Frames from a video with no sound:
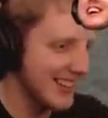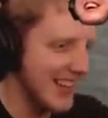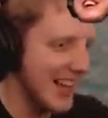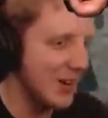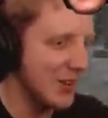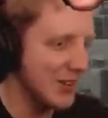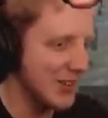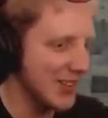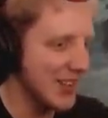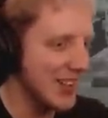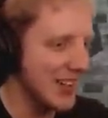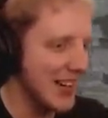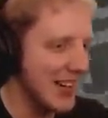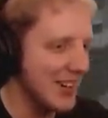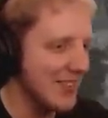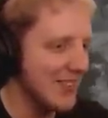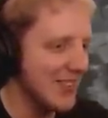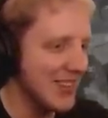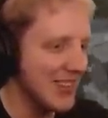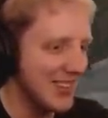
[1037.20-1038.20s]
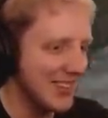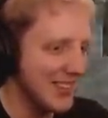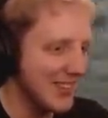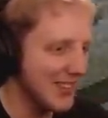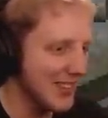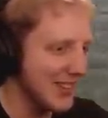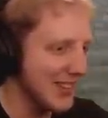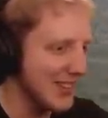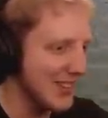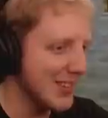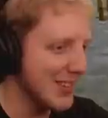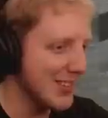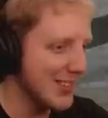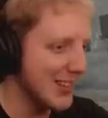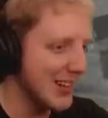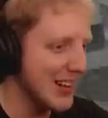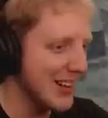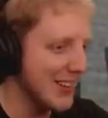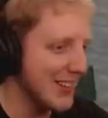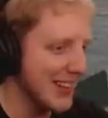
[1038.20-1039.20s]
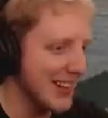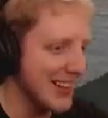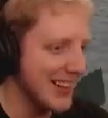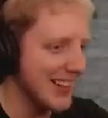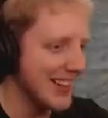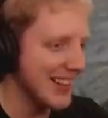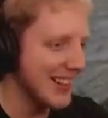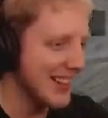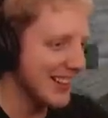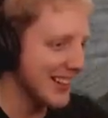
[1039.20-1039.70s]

That was going to get misconstrued straight away.